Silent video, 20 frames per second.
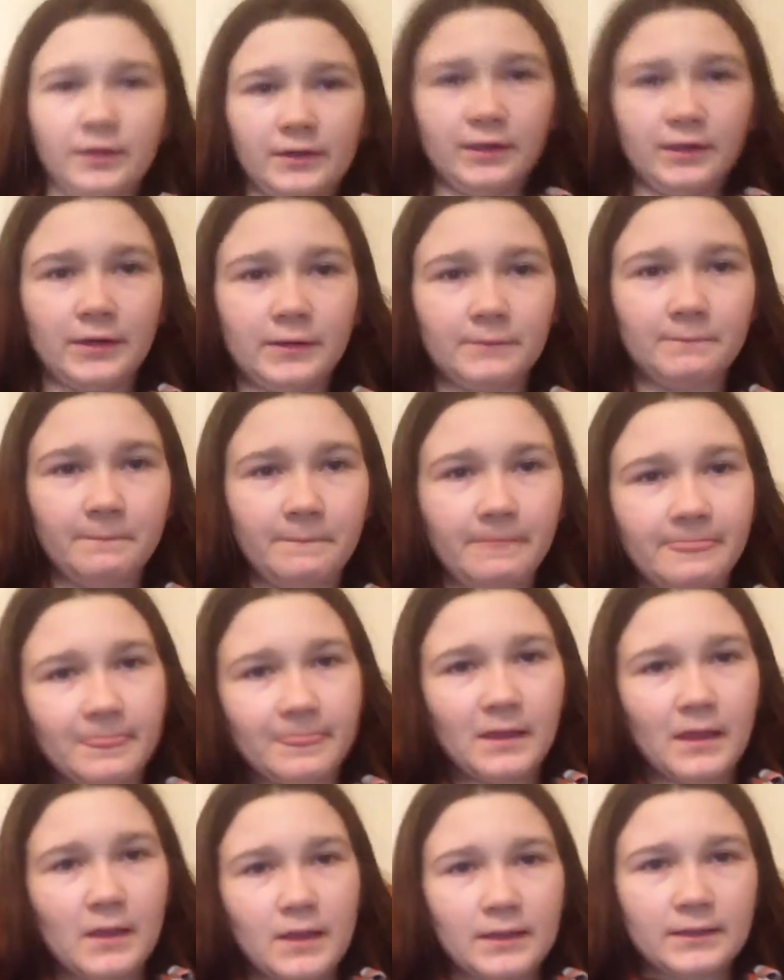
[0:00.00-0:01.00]
I
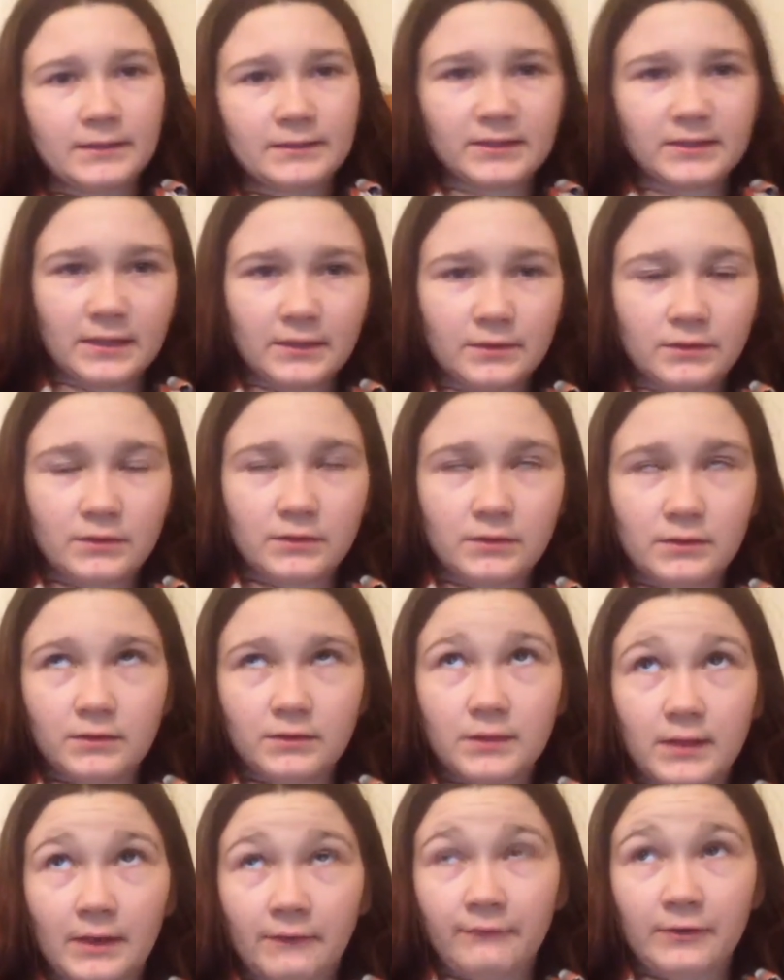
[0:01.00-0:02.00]
did
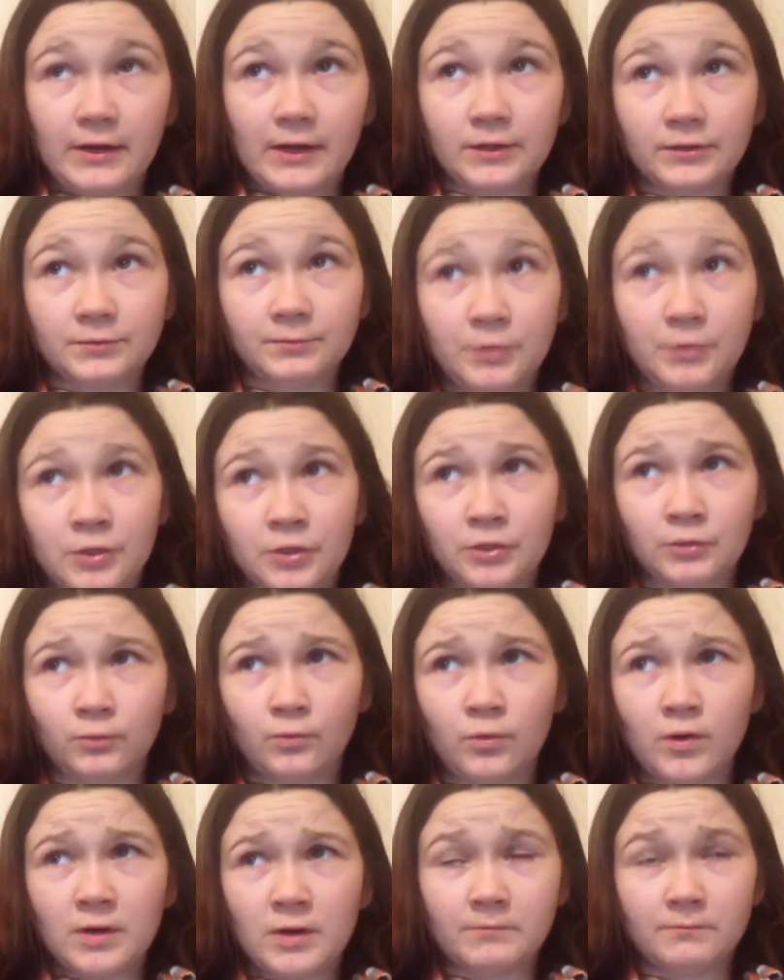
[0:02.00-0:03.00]
Deathly Hallows Part
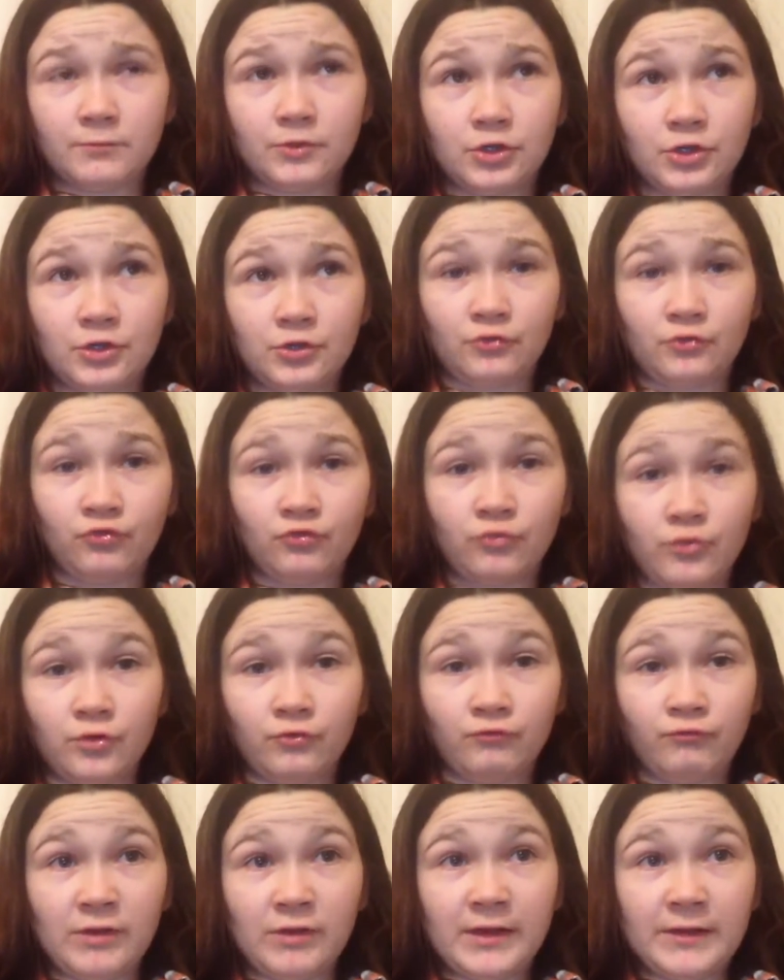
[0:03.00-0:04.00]
1 and 2,
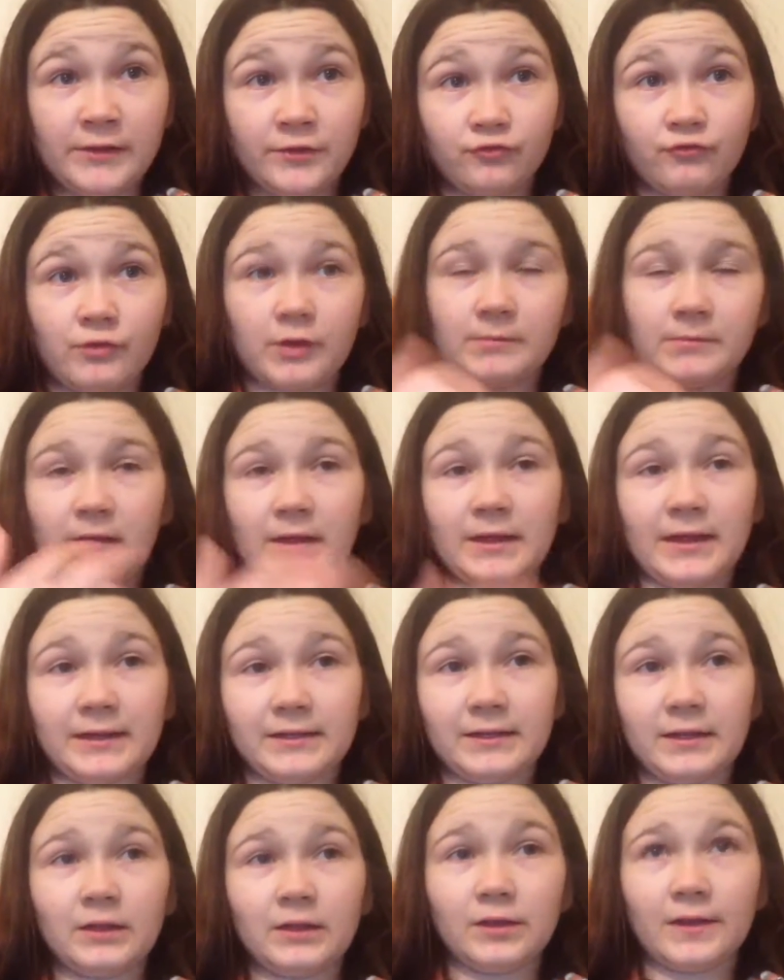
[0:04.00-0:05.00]
just reading the script and
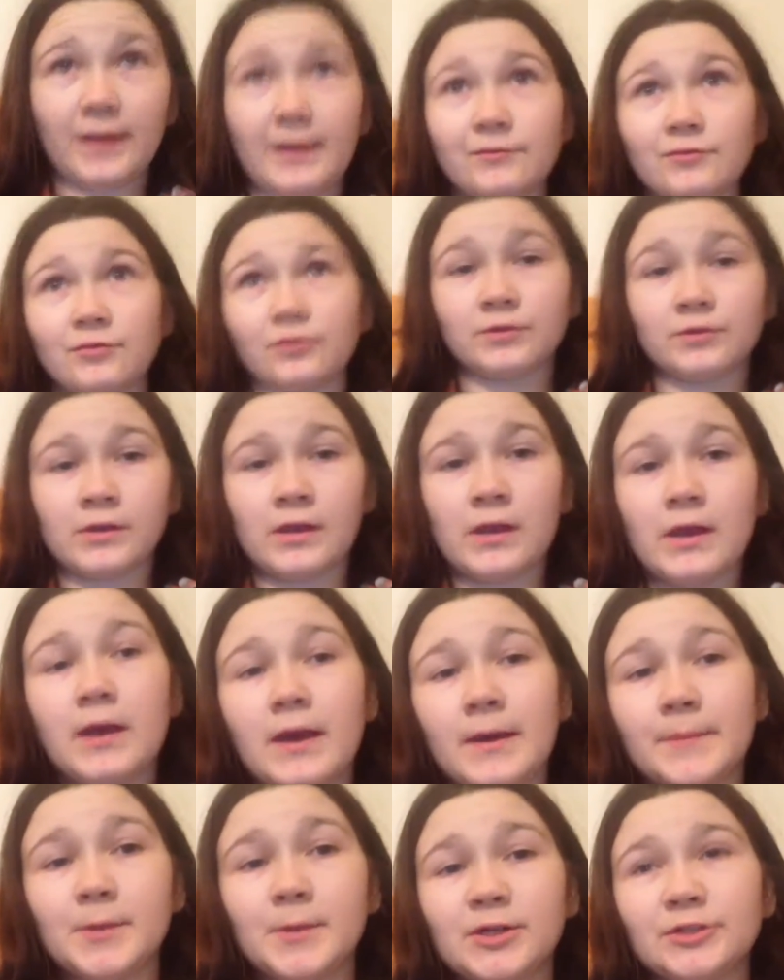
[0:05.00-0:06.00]
acting the characters.
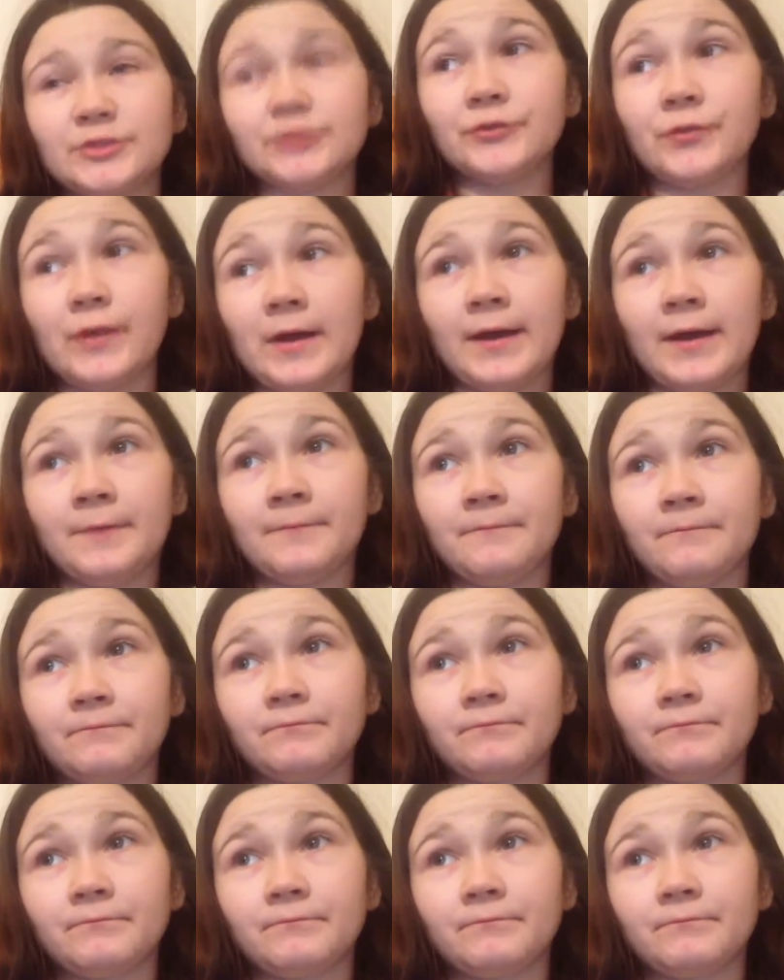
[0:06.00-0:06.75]
I might do that.